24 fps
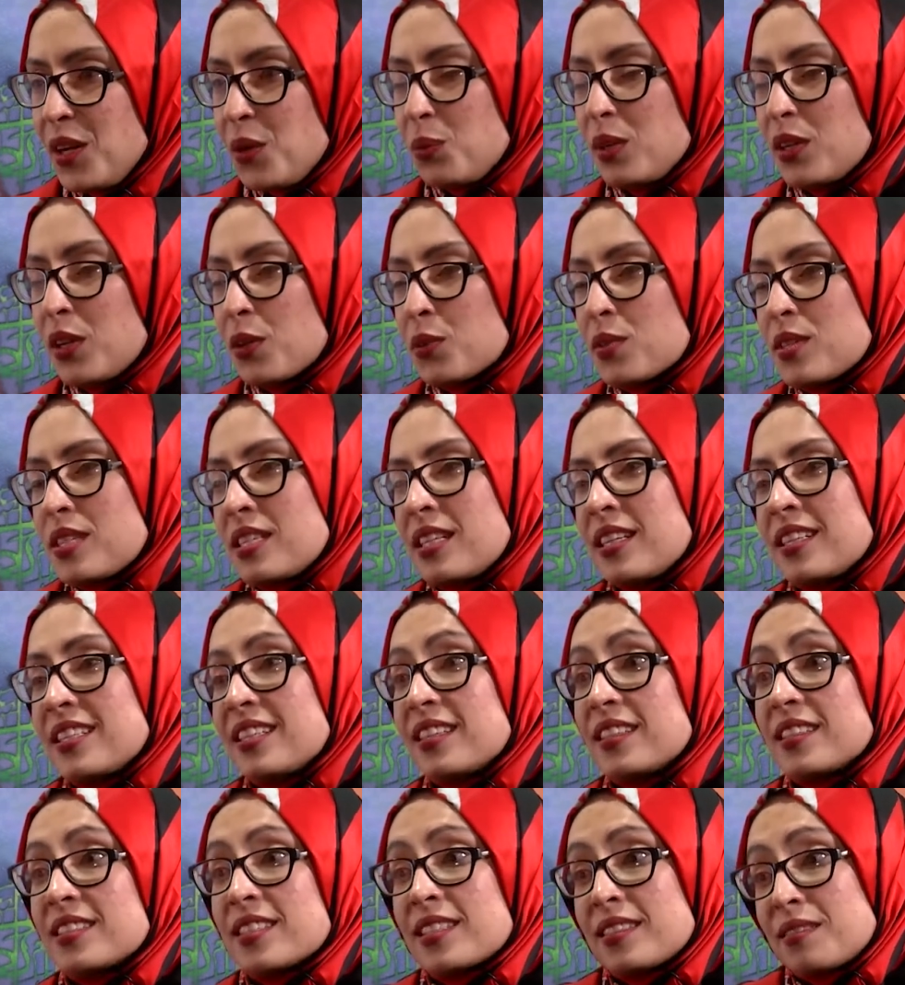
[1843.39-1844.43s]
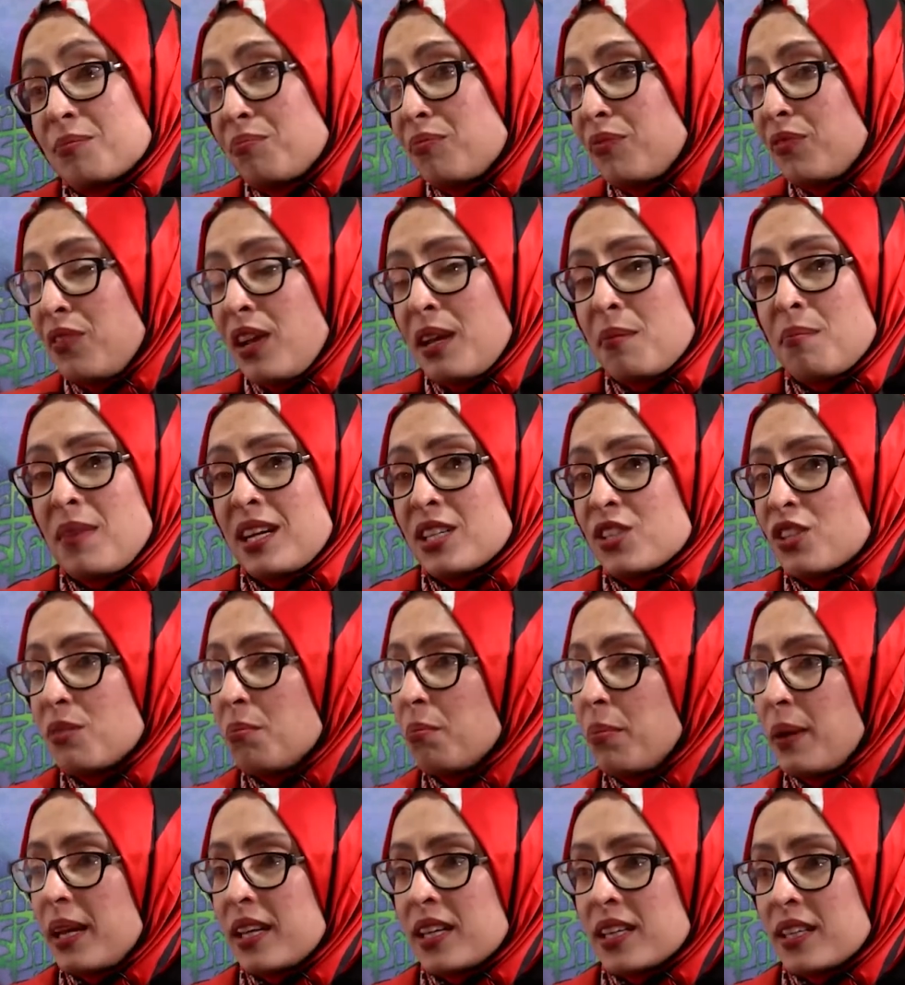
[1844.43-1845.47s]
We don't see it, it's very much
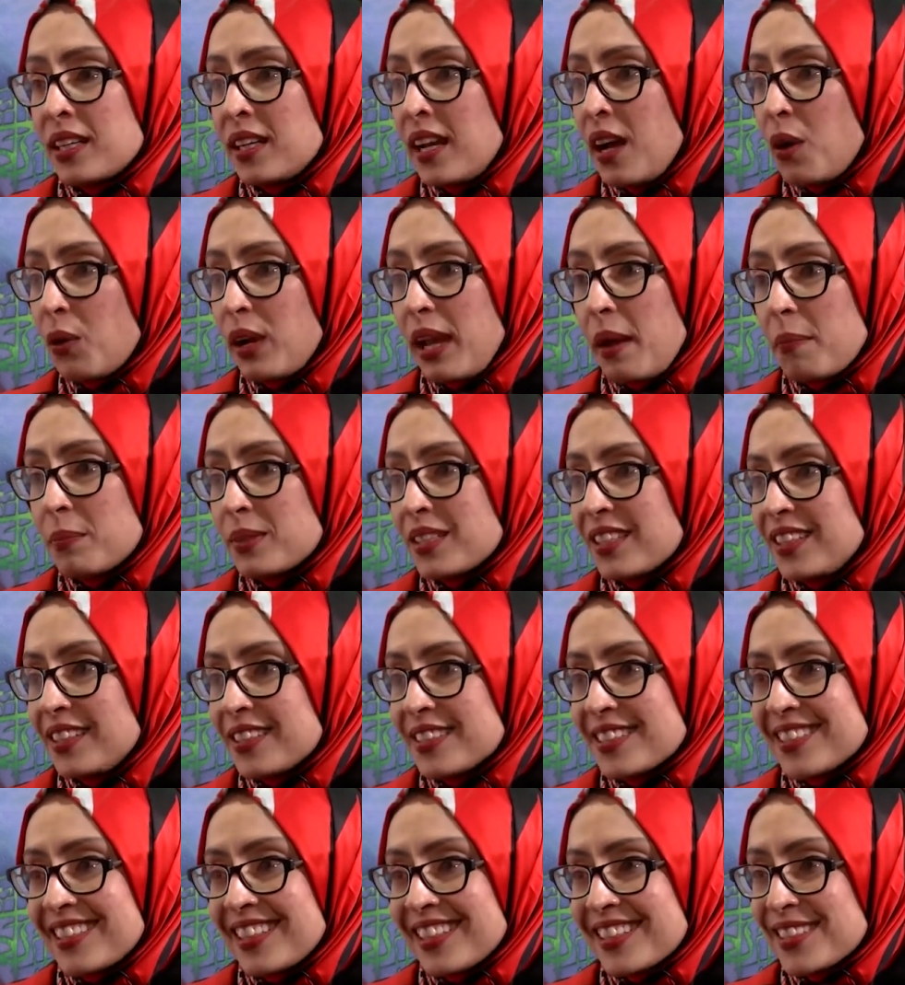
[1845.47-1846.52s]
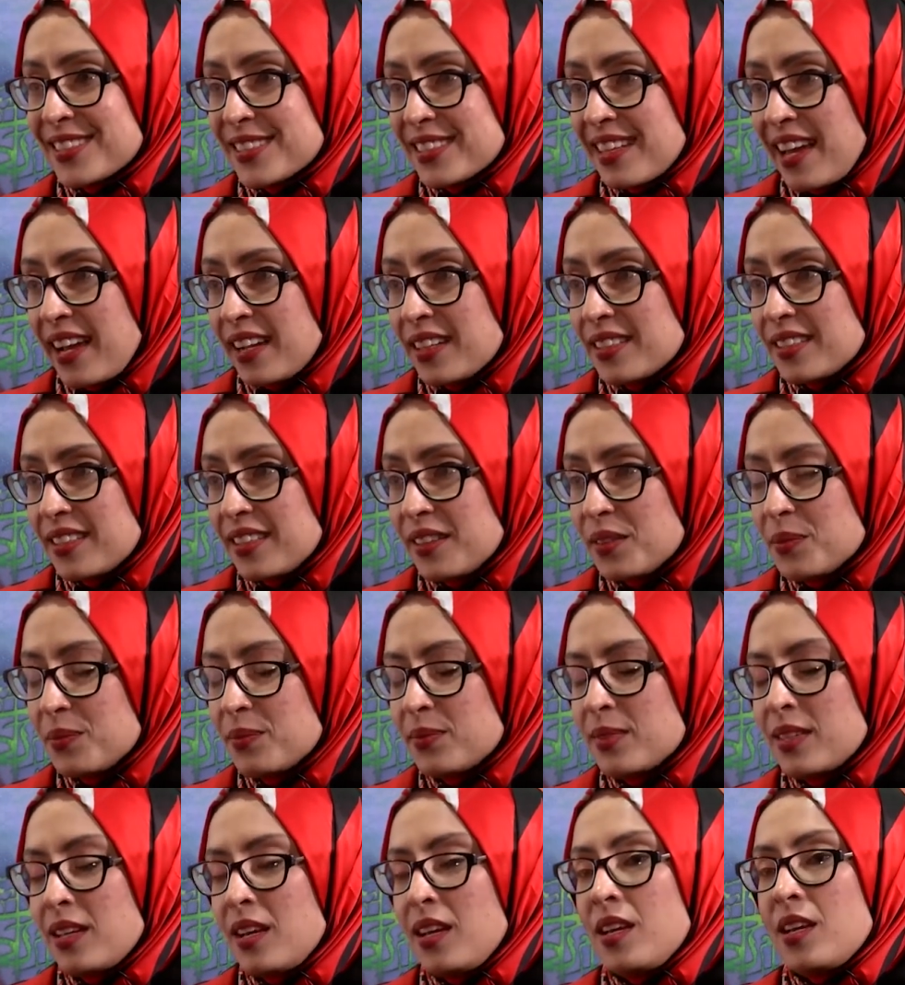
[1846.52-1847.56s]
embedded in our capitalistic society.
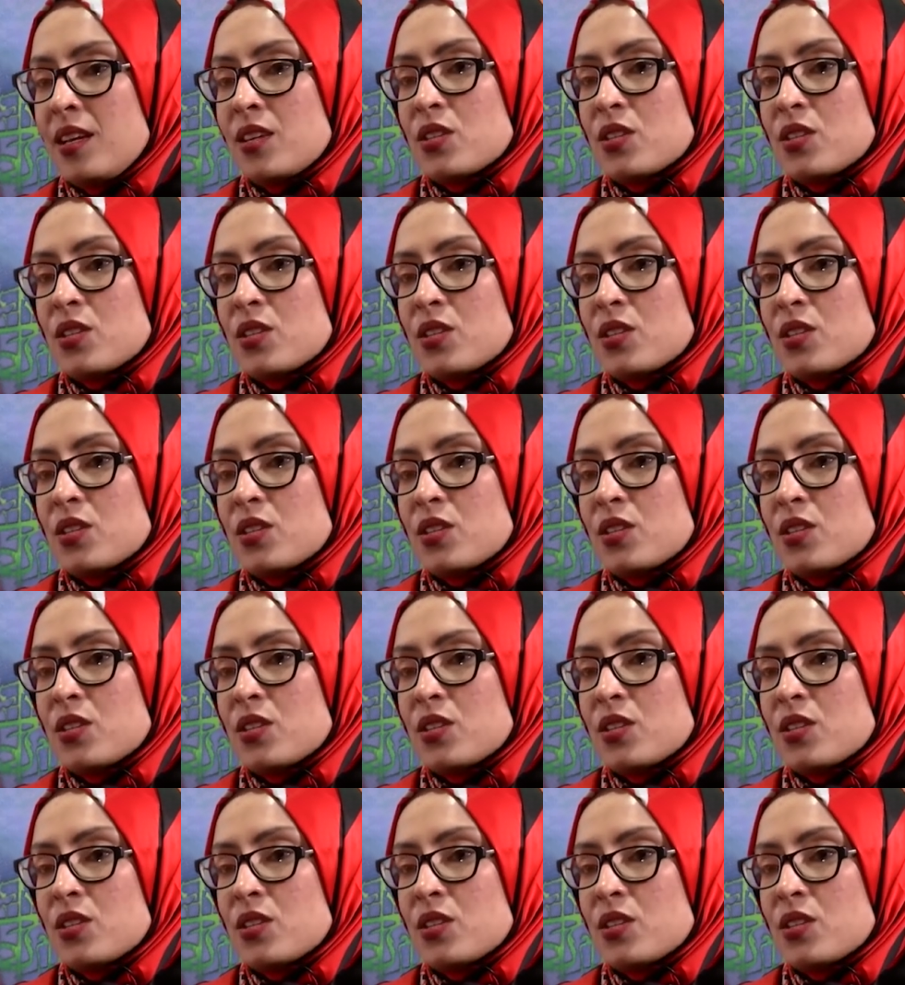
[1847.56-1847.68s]
Mm.